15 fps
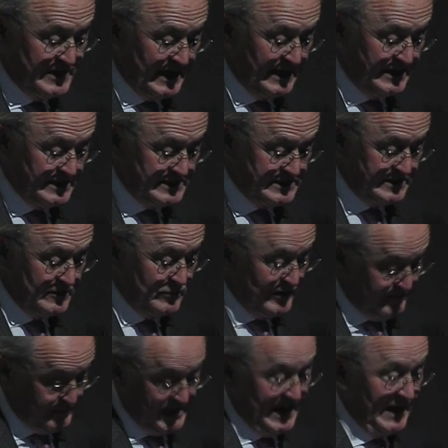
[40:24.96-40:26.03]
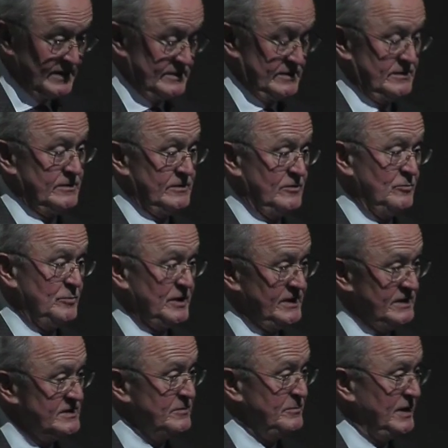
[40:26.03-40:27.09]
that is that we've been asked to
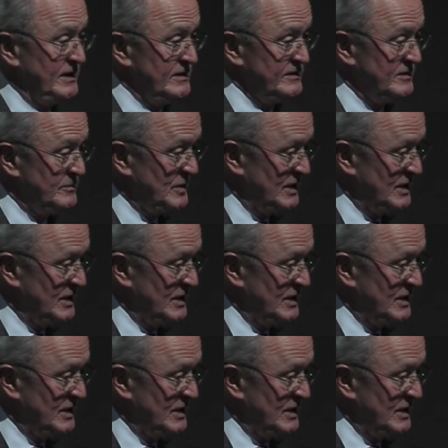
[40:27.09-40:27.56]
participate in the